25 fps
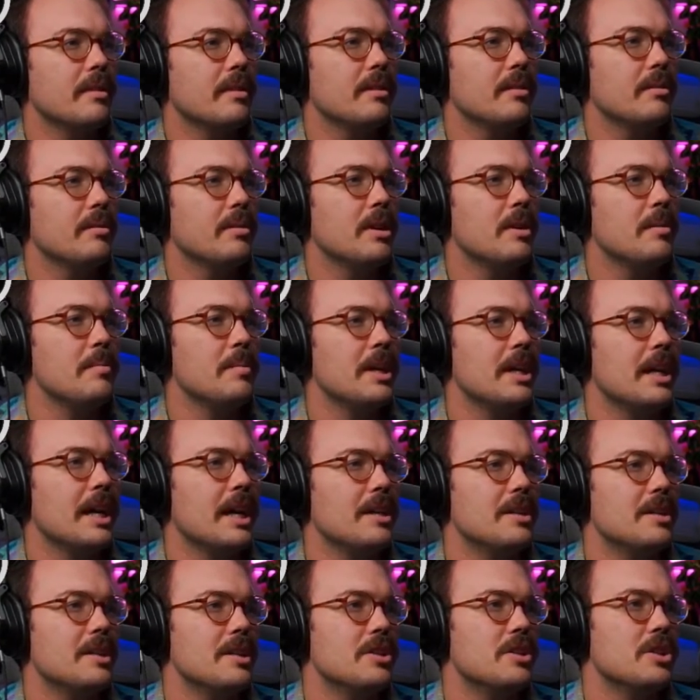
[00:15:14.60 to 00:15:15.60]
do you mean
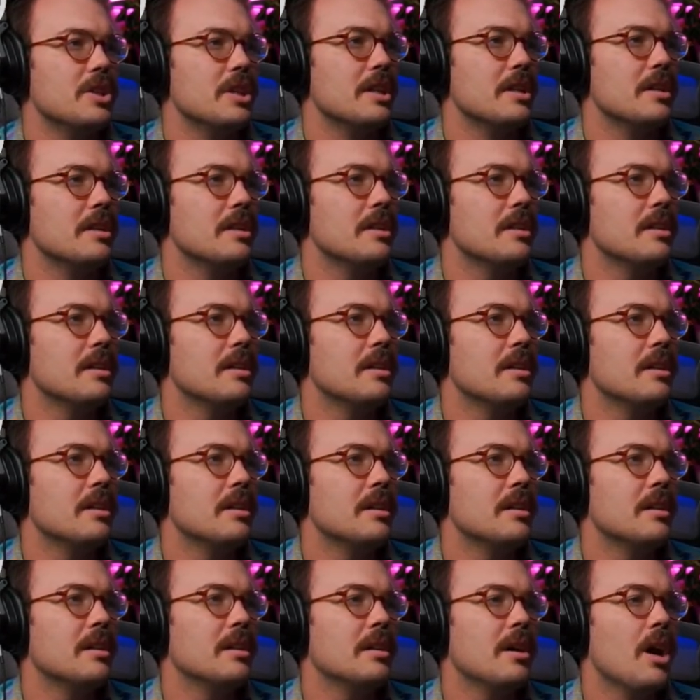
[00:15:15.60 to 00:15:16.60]
NDG?
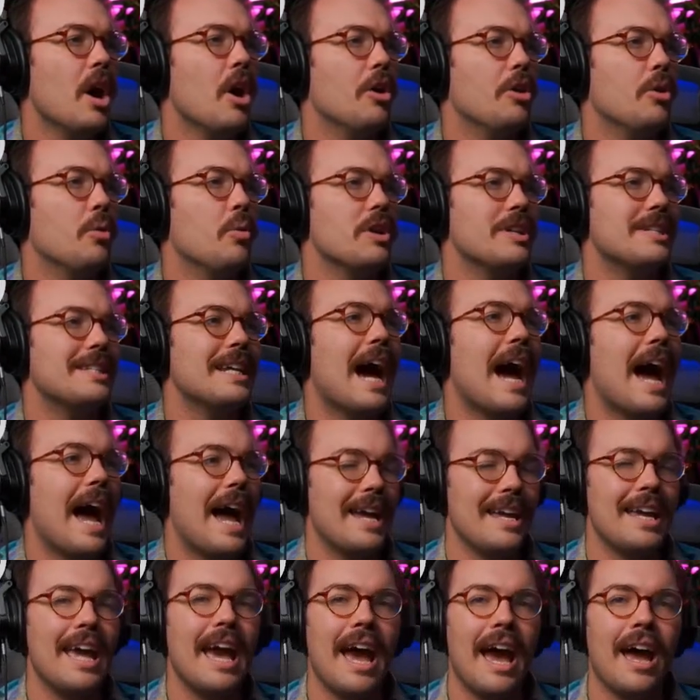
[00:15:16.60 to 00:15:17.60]
Oh, the word die,
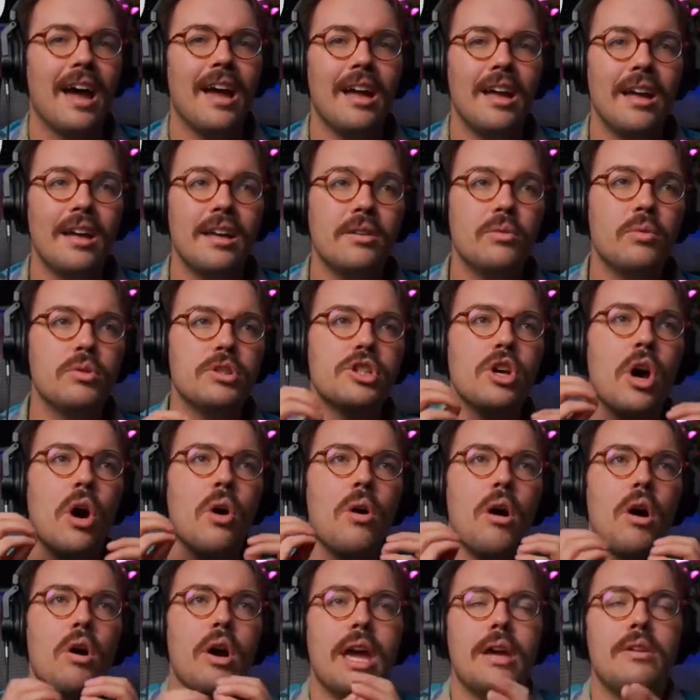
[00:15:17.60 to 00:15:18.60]
yeah. Well, so,
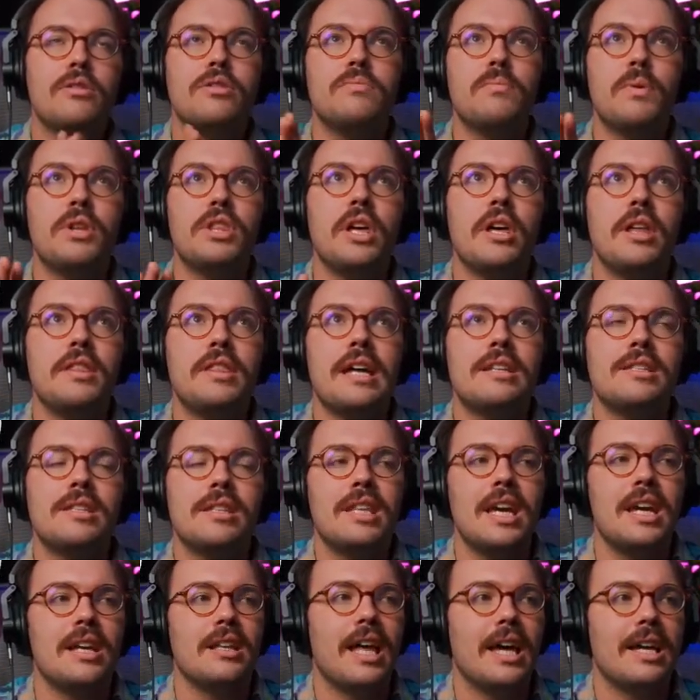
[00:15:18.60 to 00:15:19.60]
okay, but that's the
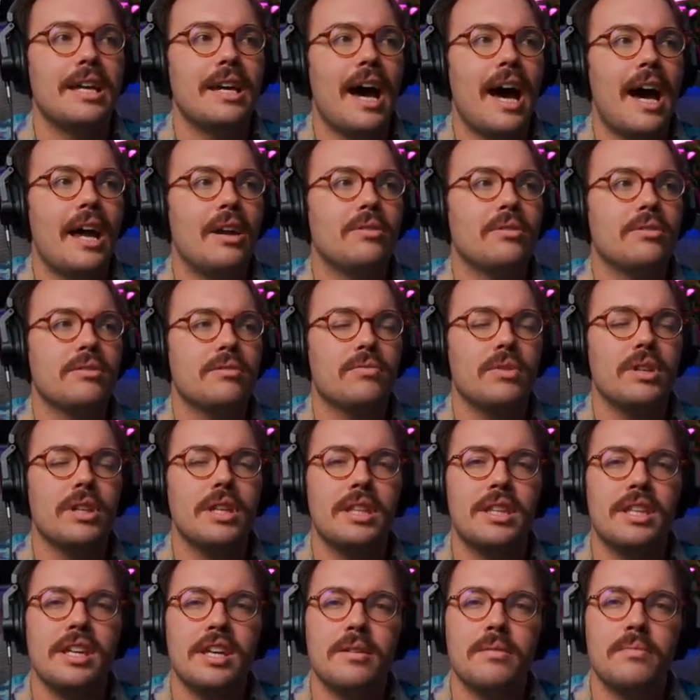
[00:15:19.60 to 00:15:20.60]
thing. Like, I don't really
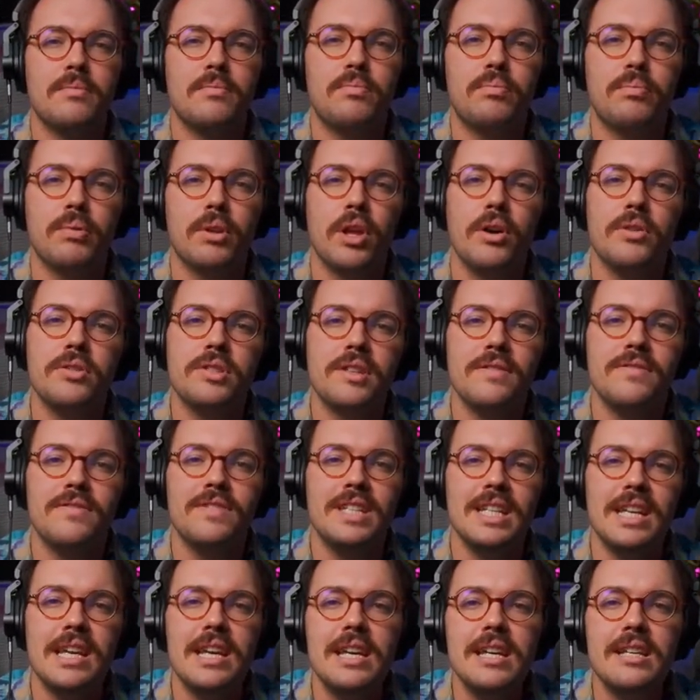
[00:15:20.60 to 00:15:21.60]
think plosive
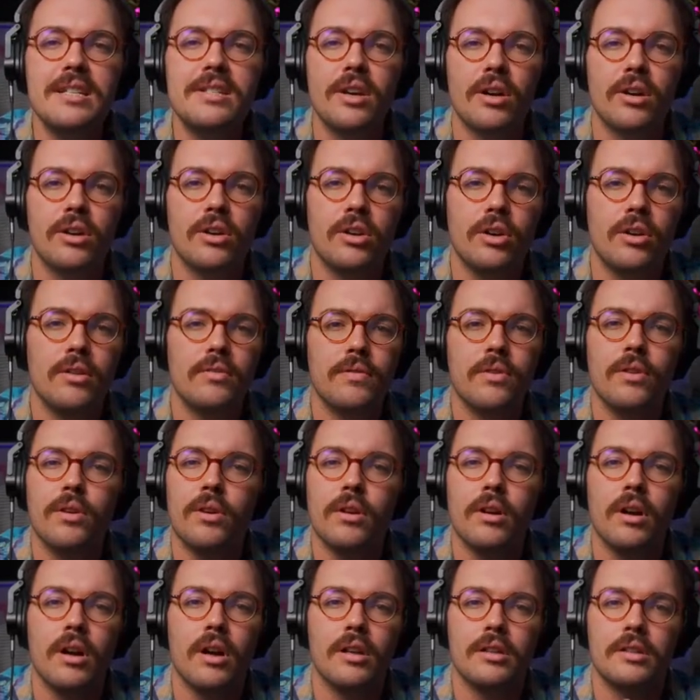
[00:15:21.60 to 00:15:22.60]
Ds are good
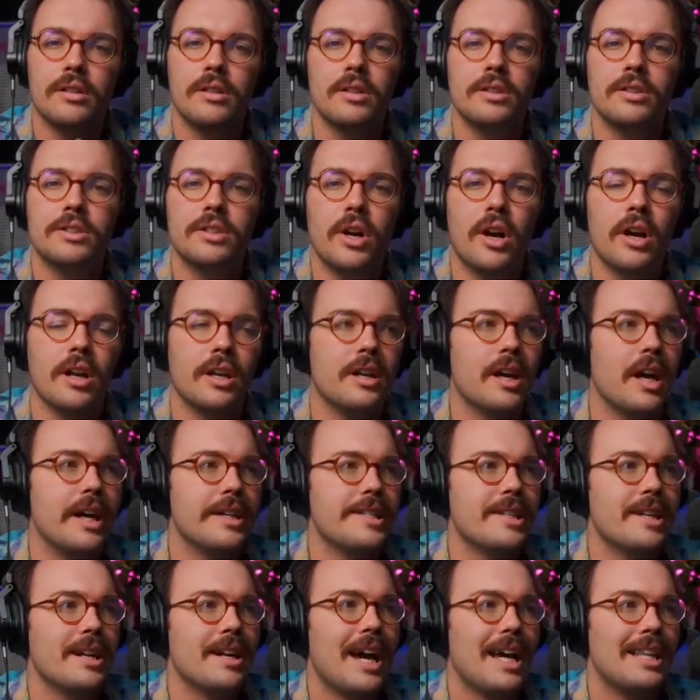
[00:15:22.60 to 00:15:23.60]
for a good starting
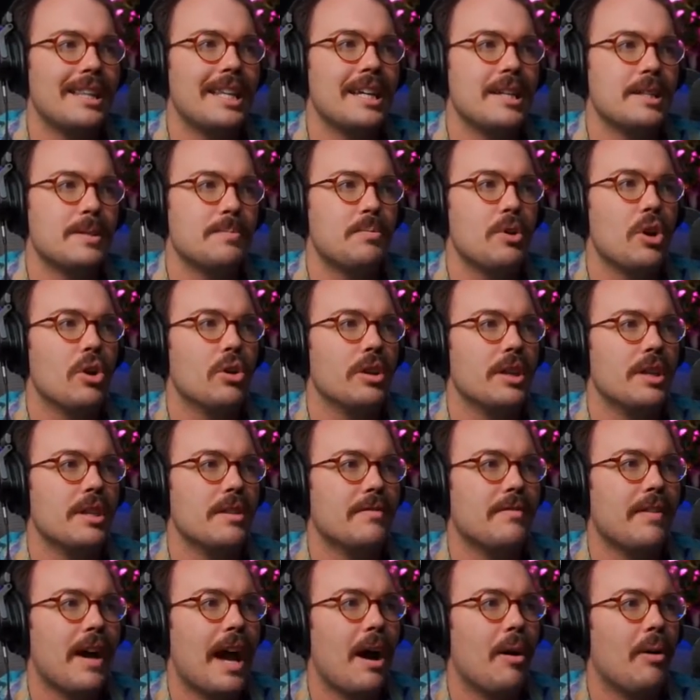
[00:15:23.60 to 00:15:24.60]
consonant. I think it's purely the
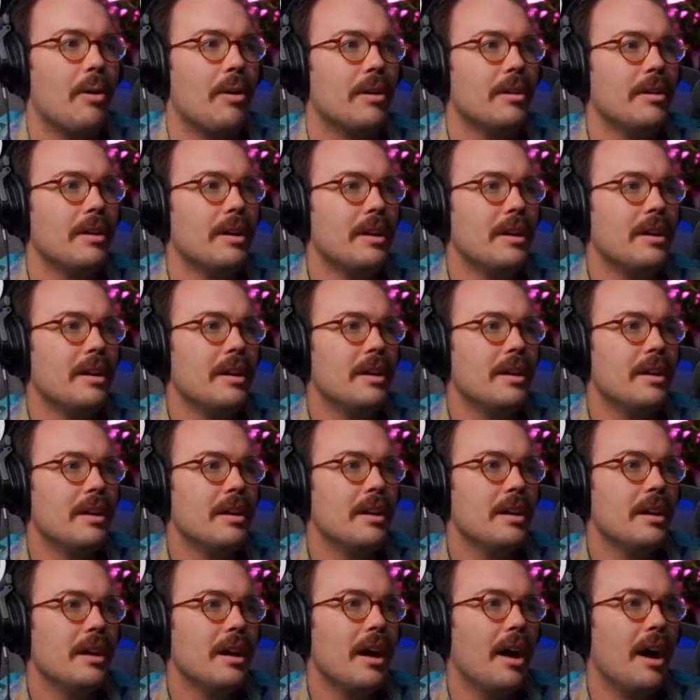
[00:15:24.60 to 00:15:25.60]
vowel.
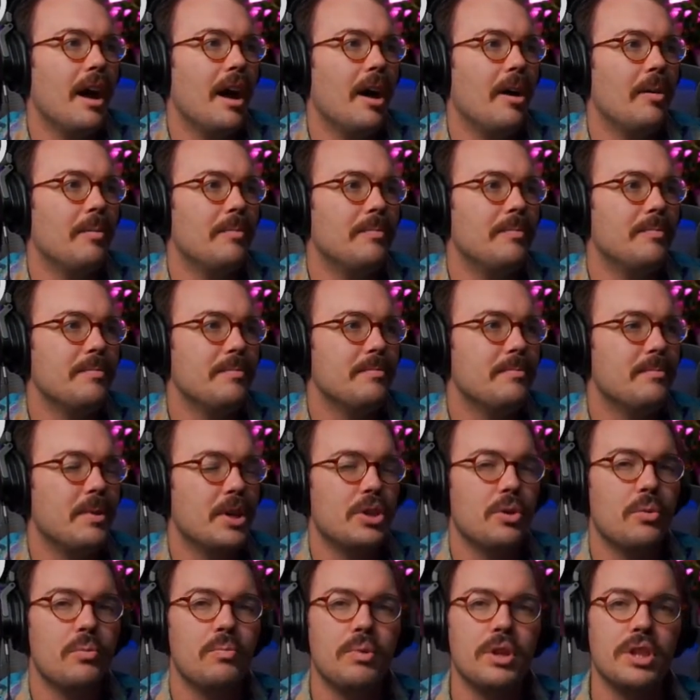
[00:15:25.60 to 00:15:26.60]
But
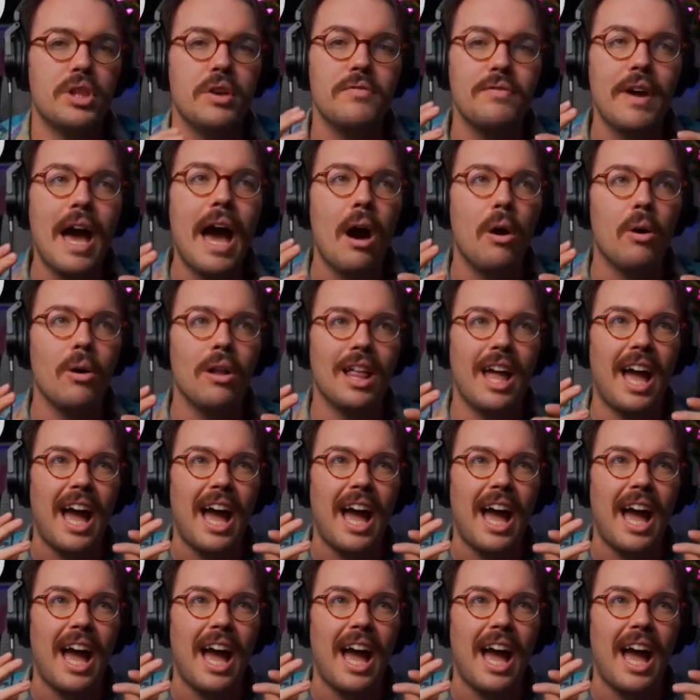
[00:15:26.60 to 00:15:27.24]
the vowel,